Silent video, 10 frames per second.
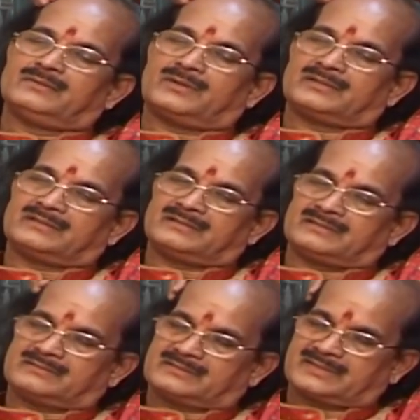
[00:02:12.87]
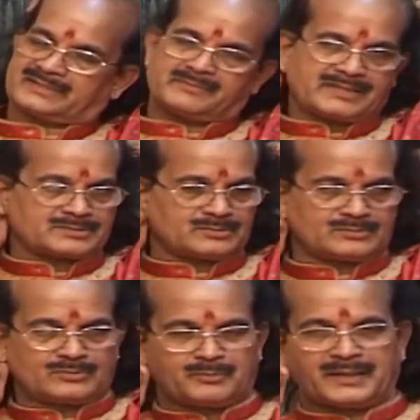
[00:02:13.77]
on great master,
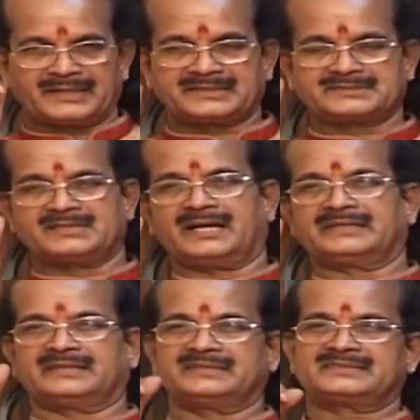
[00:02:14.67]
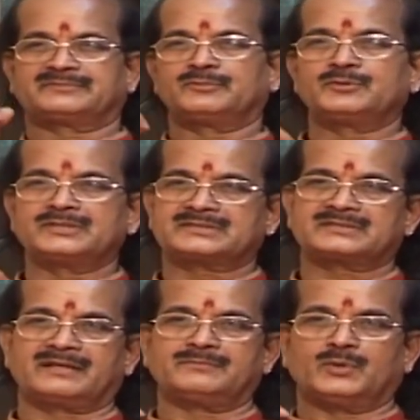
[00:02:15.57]
Gopalakrishna Iyer, he's a flutist,
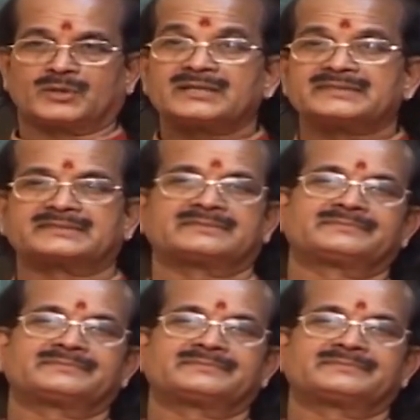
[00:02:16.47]
come vocalist.